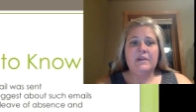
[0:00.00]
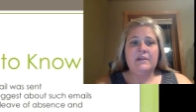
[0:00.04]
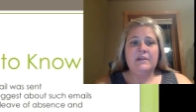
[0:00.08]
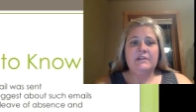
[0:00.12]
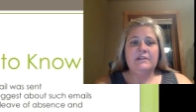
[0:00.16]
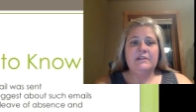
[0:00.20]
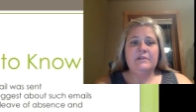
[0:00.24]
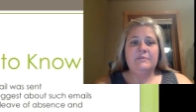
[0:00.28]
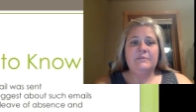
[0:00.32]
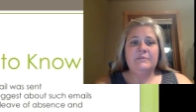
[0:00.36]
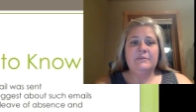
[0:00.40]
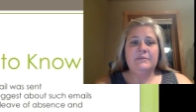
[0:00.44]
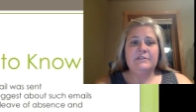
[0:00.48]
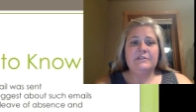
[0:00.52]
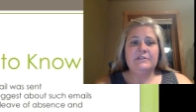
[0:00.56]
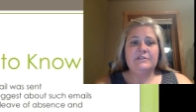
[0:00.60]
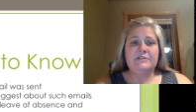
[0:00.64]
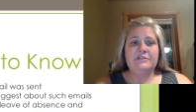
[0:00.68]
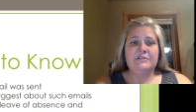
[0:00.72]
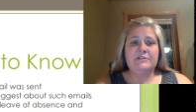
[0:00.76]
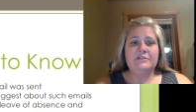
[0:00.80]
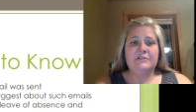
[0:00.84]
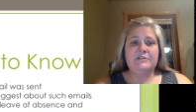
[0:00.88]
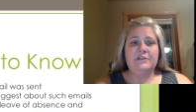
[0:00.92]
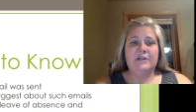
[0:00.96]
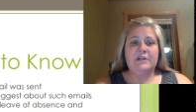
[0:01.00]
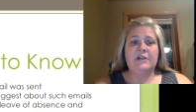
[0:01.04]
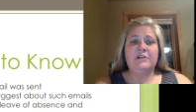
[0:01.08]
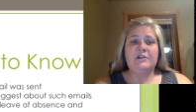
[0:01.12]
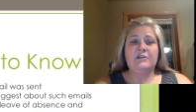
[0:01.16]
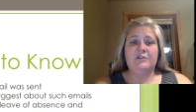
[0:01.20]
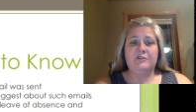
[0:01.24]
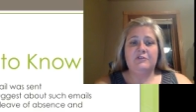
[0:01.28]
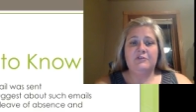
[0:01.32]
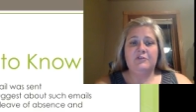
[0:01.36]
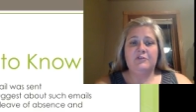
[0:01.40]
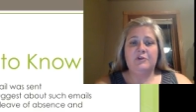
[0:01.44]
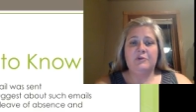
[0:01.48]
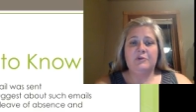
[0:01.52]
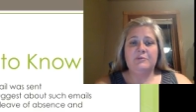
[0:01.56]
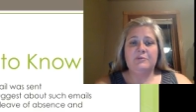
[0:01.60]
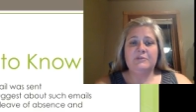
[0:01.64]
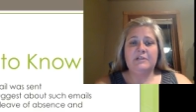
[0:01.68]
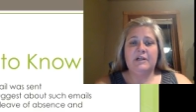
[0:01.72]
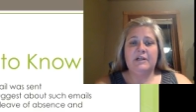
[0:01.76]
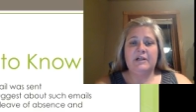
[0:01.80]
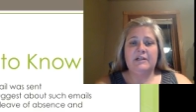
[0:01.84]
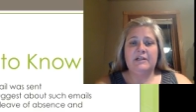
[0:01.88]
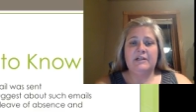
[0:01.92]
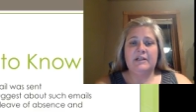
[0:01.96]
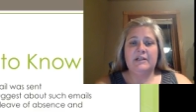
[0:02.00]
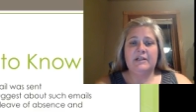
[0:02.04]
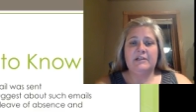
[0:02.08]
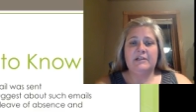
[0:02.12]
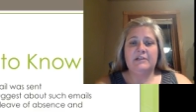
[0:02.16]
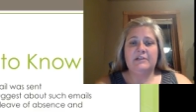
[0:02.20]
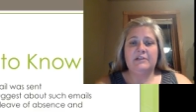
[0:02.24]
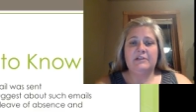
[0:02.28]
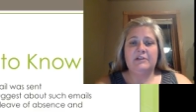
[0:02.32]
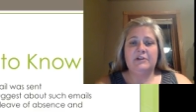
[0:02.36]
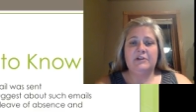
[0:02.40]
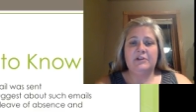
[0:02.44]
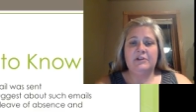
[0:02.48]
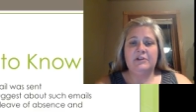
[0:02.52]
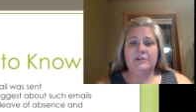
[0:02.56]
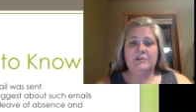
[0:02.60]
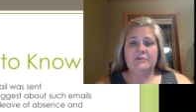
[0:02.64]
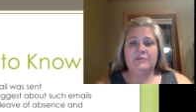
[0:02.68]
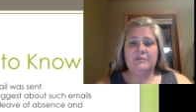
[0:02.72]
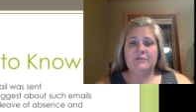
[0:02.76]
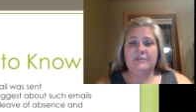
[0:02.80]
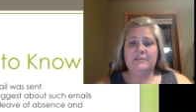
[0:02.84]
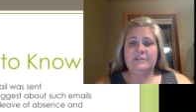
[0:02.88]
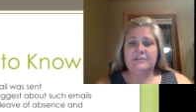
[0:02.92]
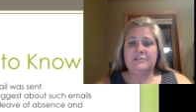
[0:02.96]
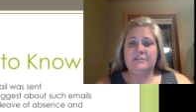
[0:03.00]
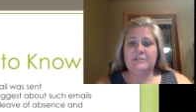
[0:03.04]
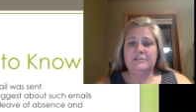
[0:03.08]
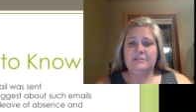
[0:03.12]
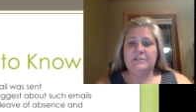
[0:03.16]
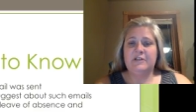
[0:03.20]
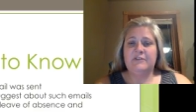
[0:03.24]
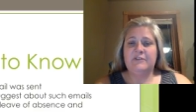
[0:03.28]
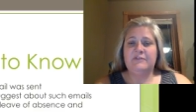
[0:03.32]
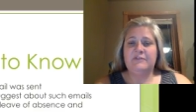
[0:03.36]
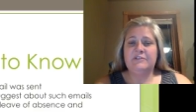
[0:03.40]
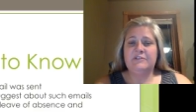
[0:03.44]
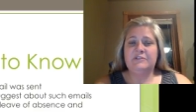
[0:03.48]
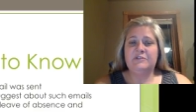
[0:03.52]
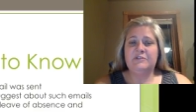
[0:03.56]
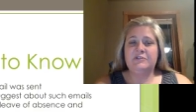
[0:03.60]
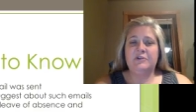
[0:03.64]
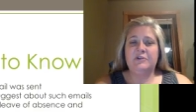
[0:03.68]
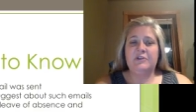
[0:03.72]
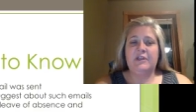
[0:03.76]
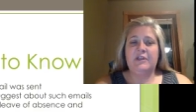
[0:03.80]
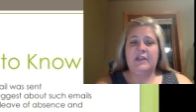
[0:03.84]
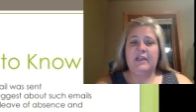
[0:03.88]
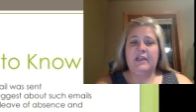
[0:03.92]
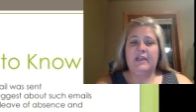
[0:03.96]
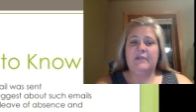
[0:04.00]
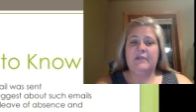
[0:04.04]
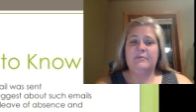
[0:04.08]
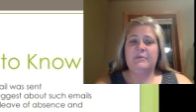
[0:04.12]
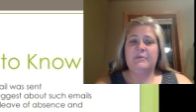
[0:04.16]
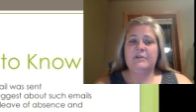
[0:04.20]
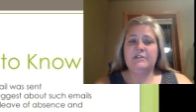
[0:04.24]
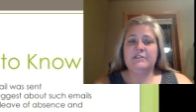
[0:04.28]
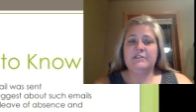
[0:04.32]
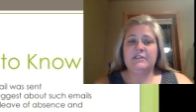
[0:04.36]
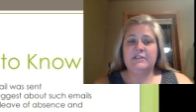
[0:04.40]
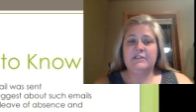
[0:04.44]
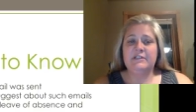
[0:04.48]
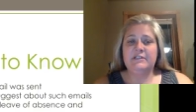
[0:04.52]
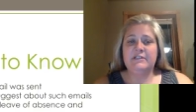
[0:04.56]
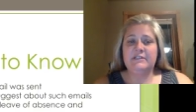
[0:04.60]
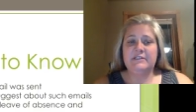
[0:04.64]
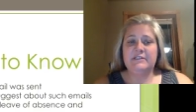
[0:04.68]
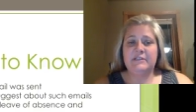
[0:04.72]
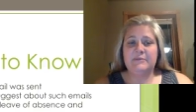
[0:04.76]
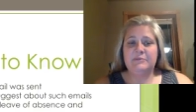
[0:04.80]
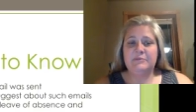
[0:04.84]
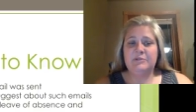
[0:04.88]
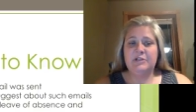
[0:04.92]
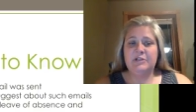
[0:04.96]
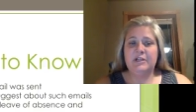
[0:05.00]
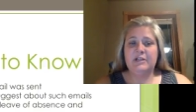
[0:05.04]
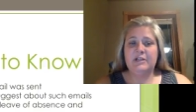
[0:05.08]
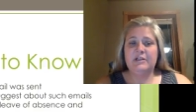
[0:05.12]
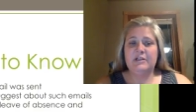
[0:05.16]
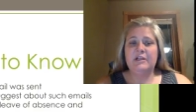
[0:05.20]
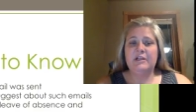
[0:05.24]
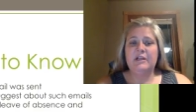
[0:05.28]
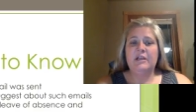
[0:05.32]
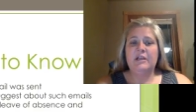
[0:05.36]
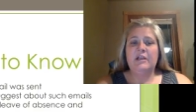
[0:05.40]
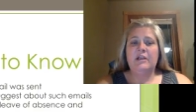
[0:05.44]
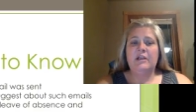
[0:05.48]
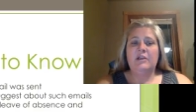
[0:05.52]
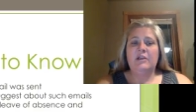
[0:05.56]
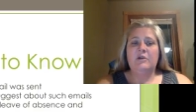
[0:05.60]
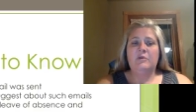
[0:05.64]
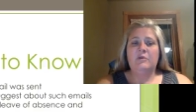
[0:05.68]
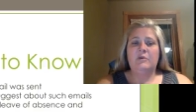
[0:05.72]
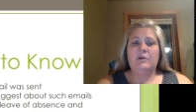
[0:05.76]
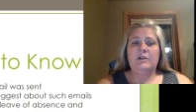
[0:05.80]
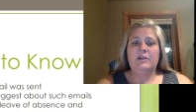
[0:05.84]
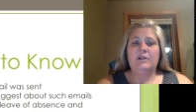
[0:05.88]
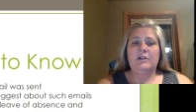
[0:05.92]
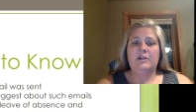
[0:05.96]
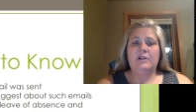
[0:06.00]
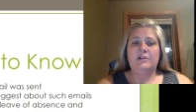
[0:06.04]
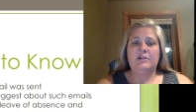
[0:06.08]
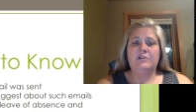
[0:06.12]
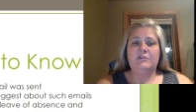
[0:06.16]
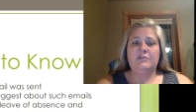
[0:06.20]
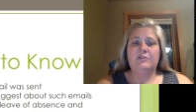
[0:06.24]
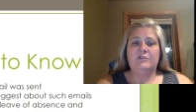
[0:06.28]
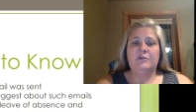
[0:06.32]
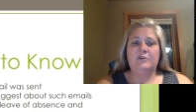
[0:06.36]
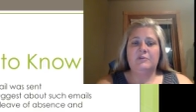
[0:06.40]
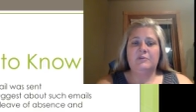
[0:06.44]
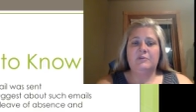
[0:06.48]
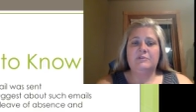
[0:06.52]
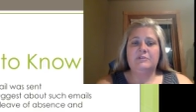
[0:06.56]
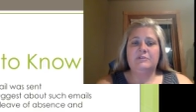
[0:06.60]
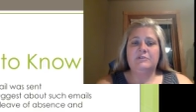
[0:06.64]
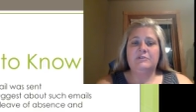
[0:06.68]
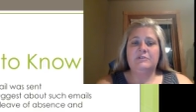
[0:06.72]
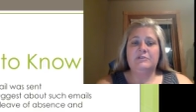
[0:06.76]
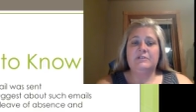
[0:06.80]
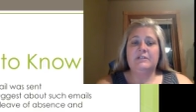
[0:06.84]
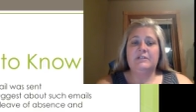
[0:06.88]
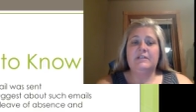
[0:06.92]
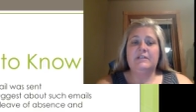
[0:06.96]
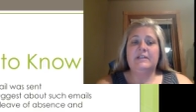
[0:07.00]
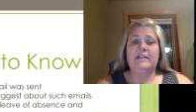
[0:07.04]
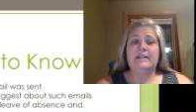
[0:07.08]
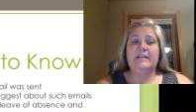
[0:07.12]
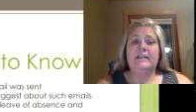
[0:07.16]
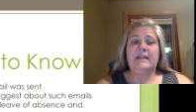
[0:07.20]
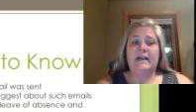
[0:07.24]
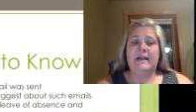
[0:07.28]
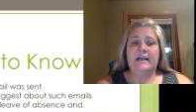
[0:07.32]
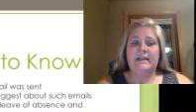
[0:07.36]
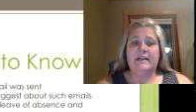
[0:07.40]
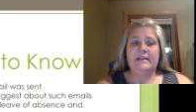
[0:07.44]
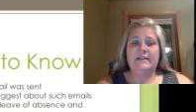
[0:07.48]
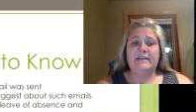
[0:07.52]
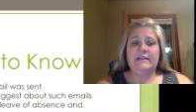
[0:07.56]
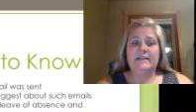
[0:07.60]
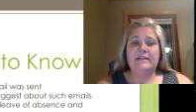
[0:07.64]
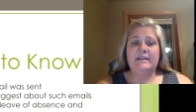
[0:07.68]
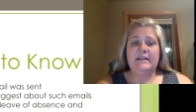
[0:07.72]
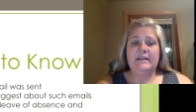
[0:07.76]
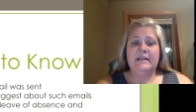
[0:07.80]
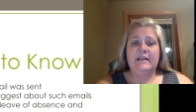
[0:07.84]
Did Miss Dr. Forbes contact a lawyer, resource officer, or the handbooks on this subject? What did Dr. Forbes do Sunday night?